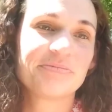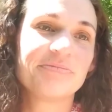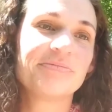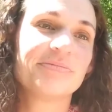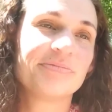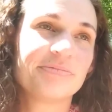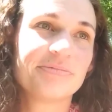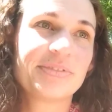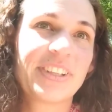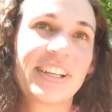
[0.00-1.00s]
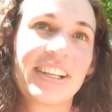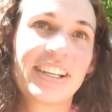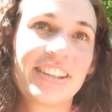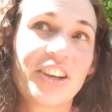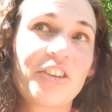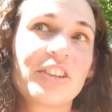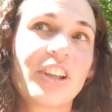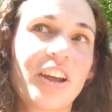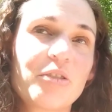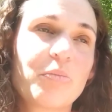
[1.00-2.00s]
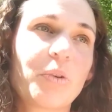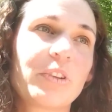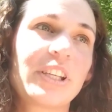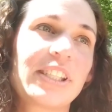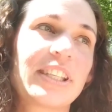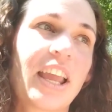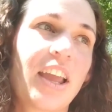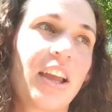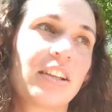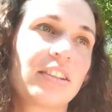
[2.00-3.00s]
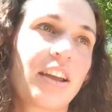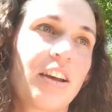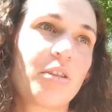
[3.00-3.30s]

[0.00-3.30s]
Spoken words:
There are a lot of bullies and